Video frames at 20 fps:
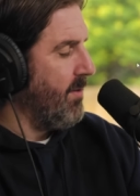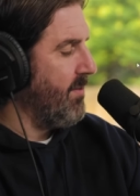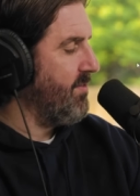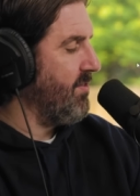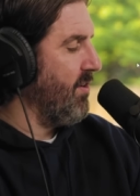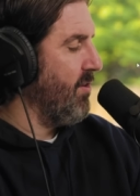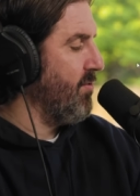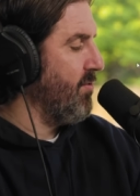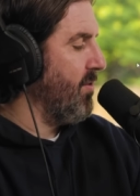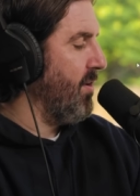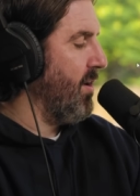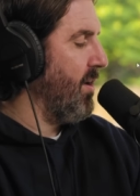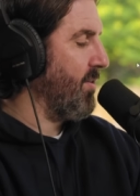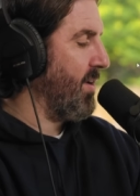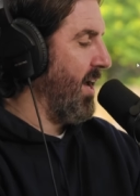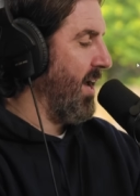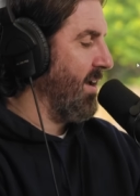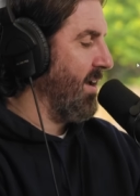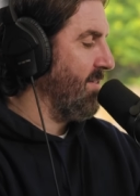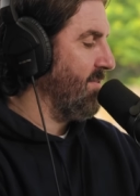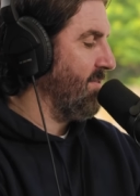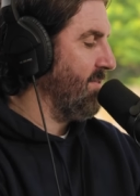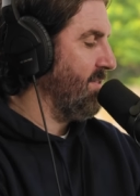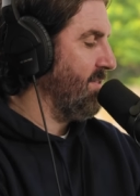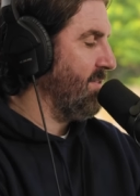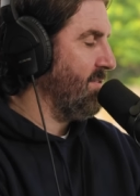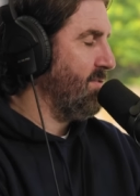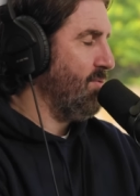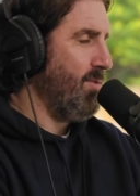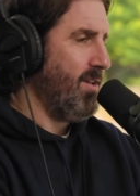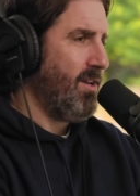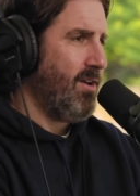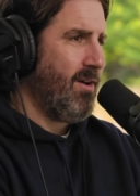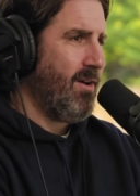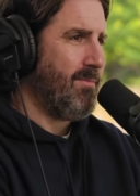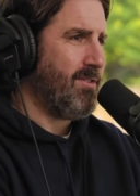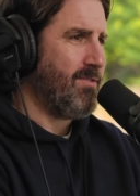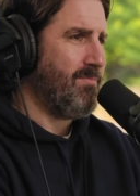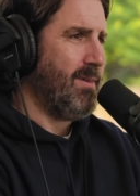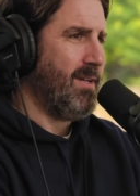So, okay. Do we know
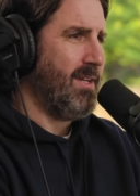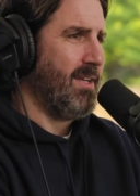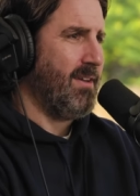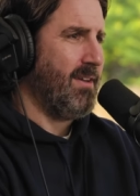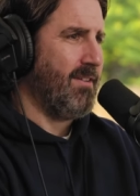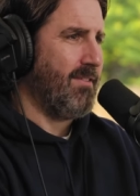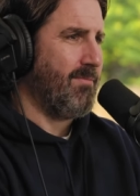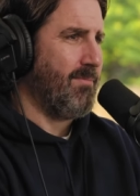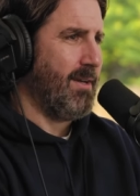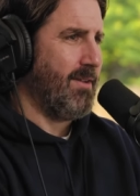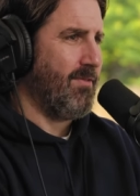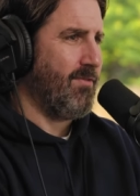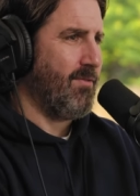how much money he's made